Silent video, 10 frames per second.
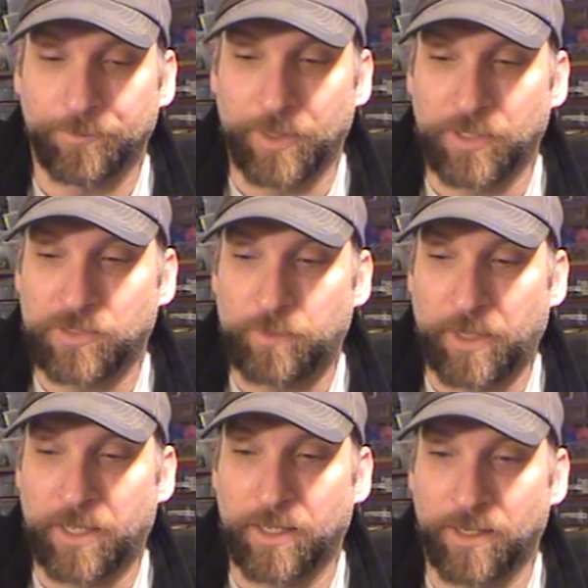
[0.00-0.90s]
It's
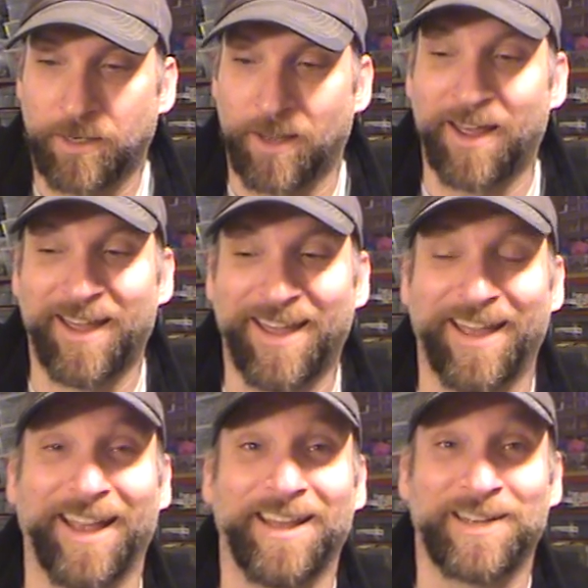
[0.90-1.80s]
been
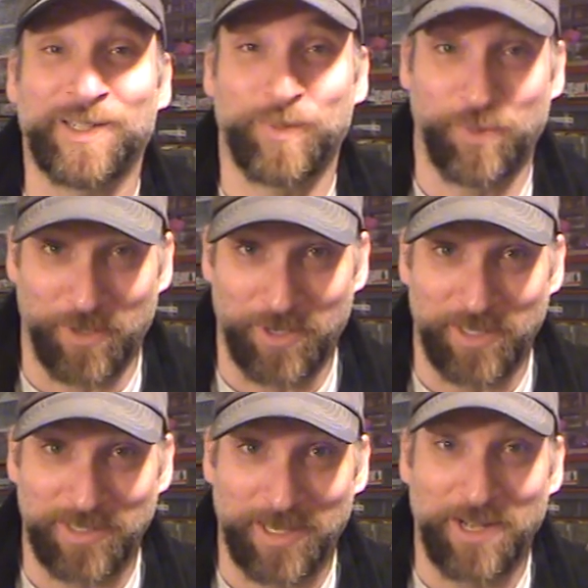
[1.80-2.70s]
an
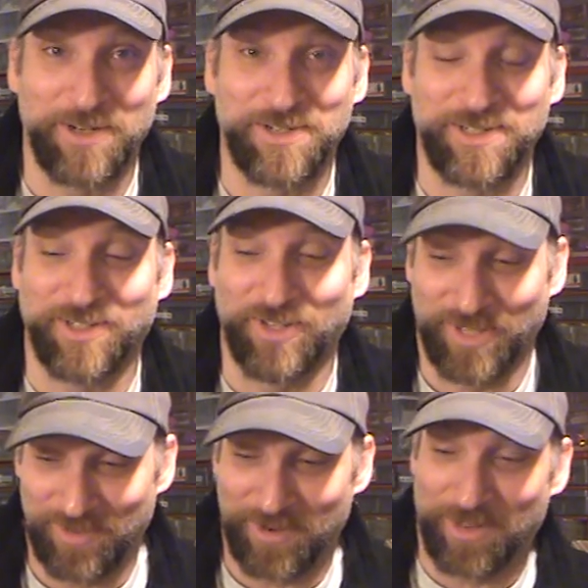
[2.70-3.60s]
experience. I'll just
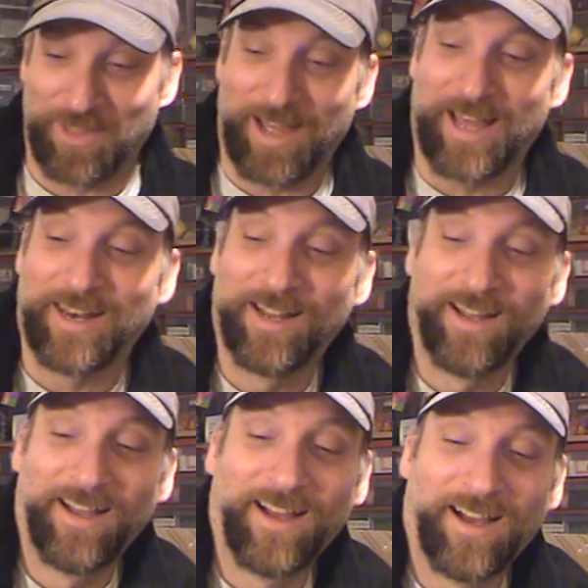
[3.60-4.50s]
leave it at that.
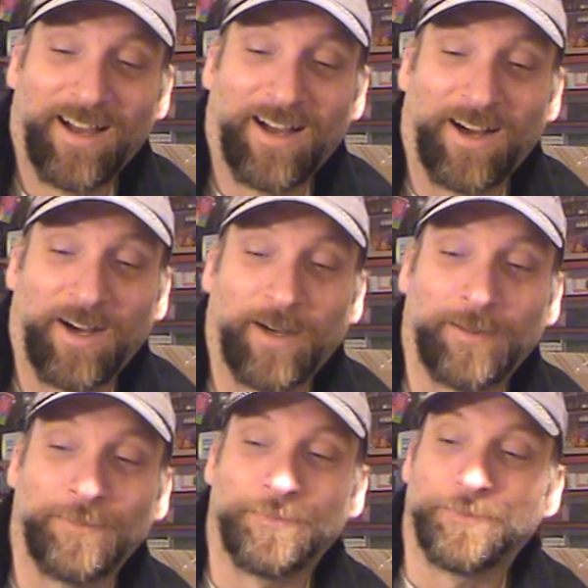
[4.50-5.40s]

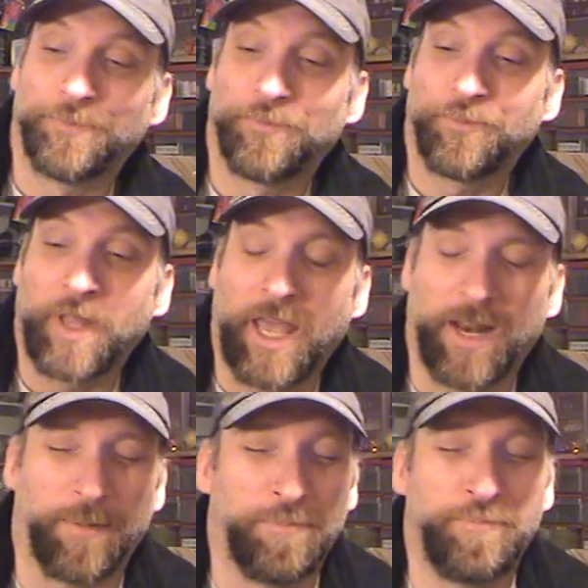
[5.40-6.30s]

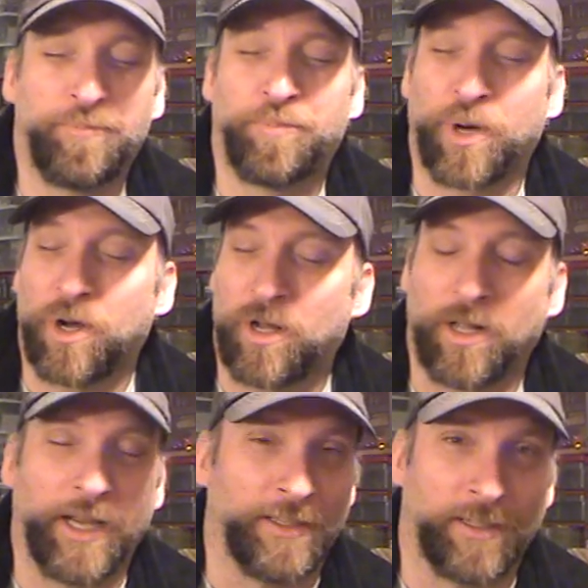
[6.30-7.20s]
Had a
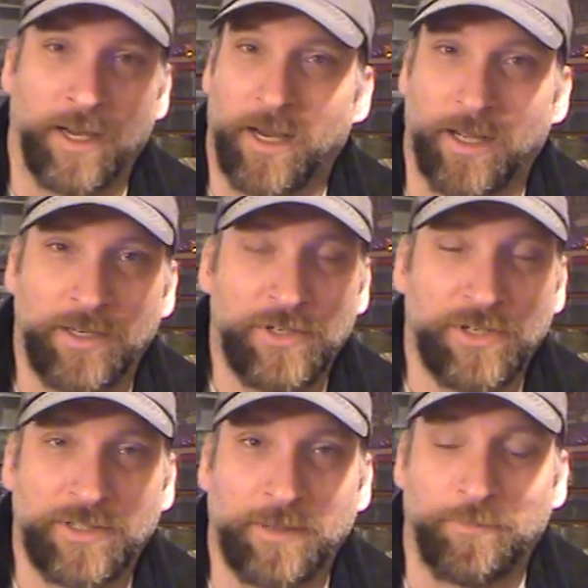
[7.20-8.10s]
ball at the con,
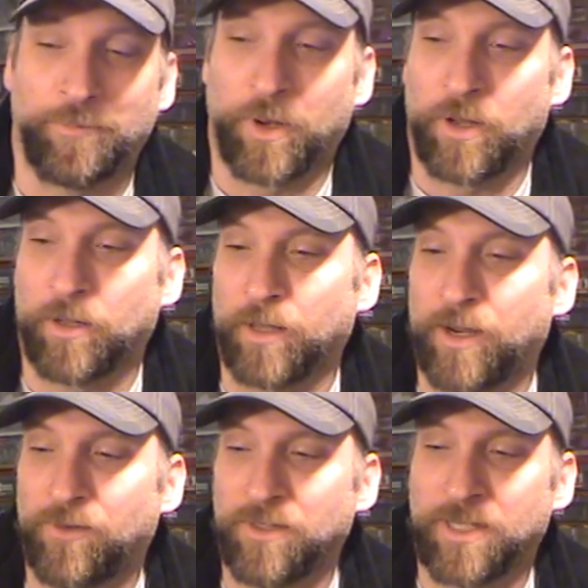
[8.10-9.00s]
just a ball.
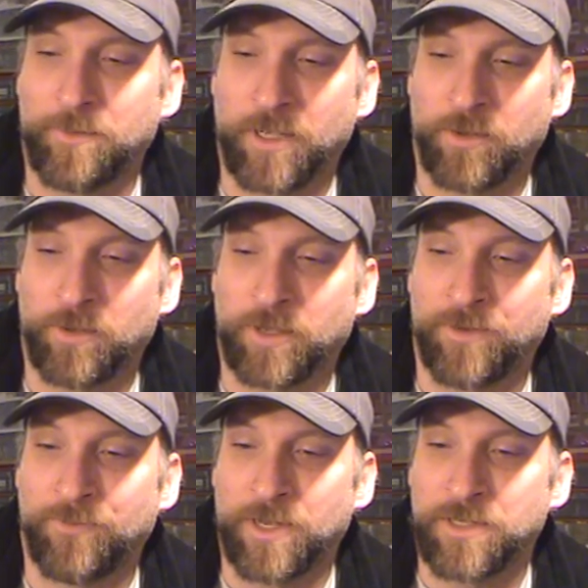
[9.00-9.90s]
Every time I go to a
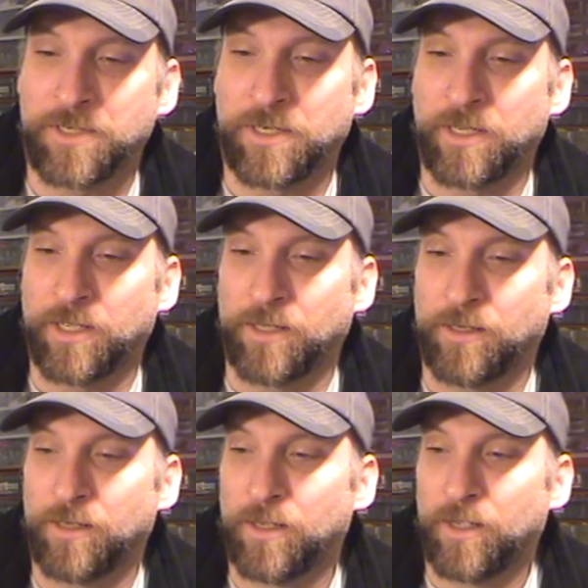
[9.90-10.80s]
convention,
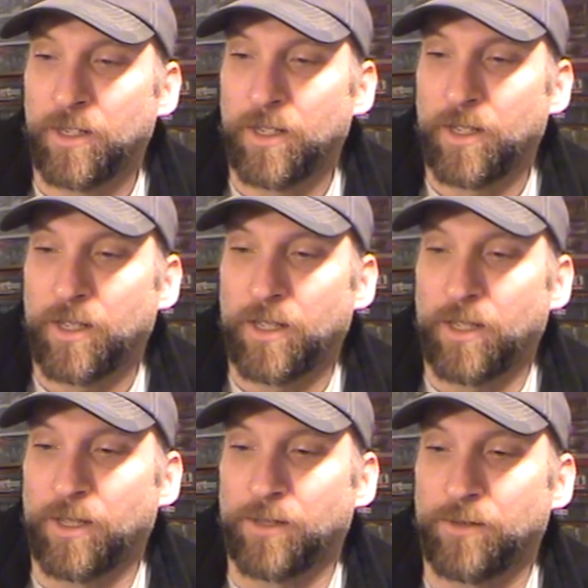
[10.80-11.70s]

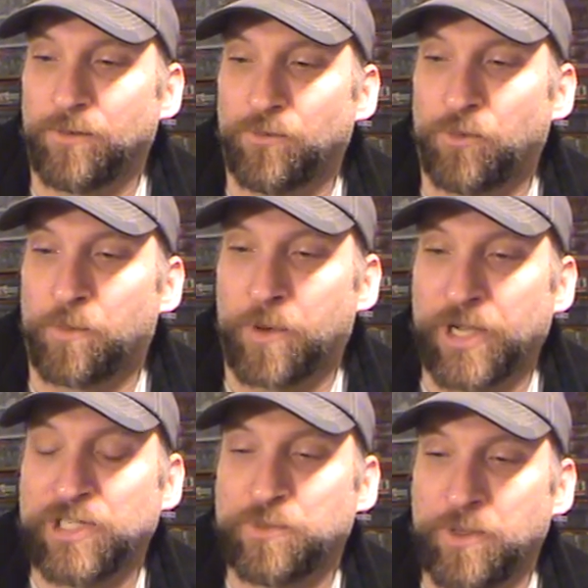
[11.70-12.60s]
it
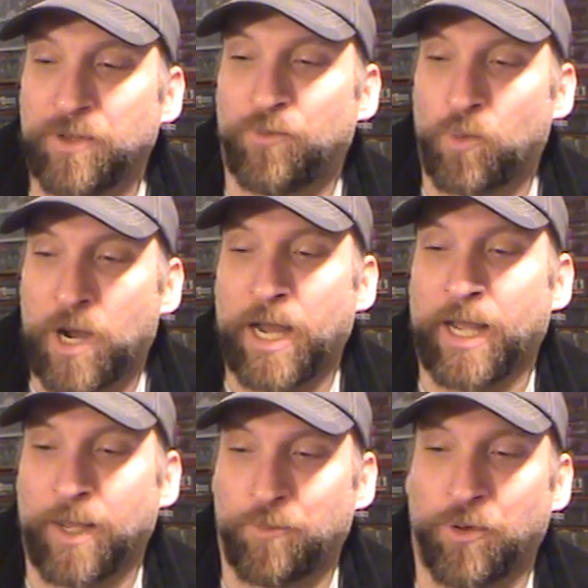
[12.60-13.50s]
reminds me of
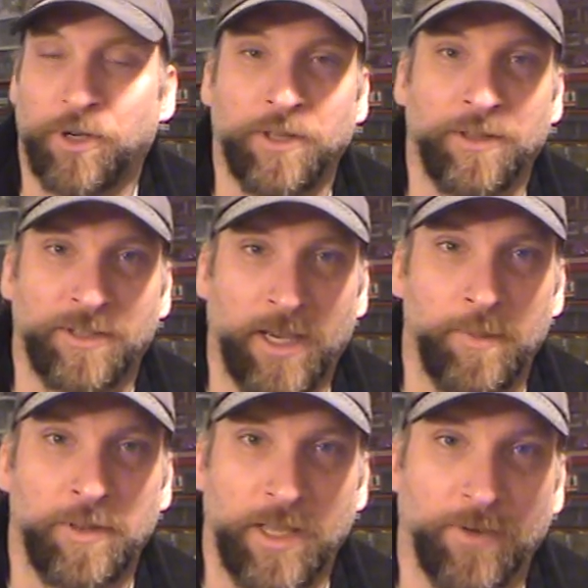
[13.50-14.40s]
why I put in the
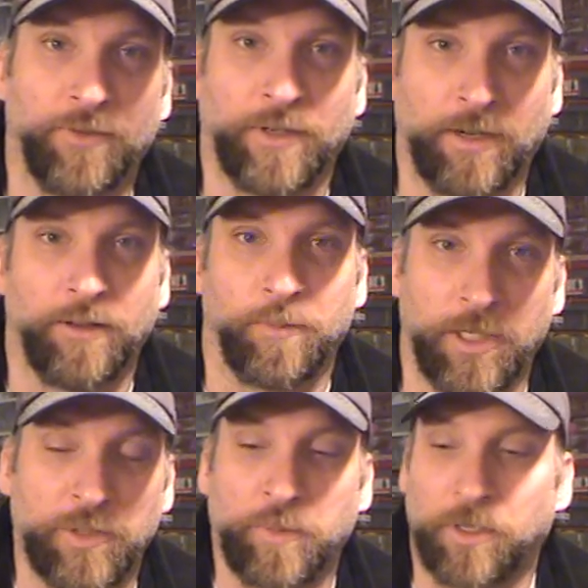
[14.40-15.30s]
time and the effort down in the
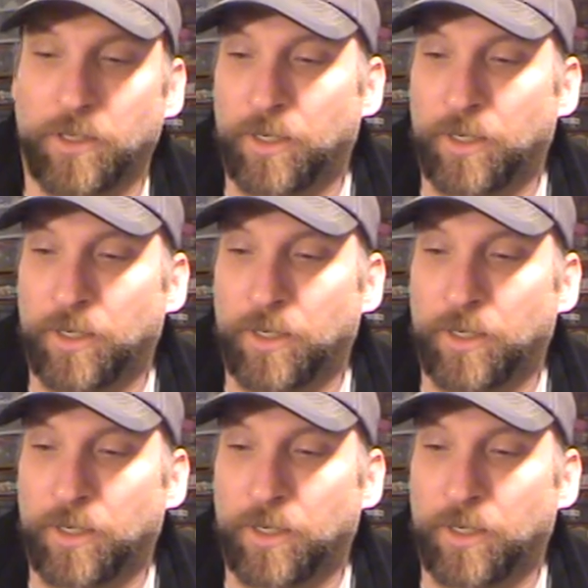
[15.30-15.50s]
basement.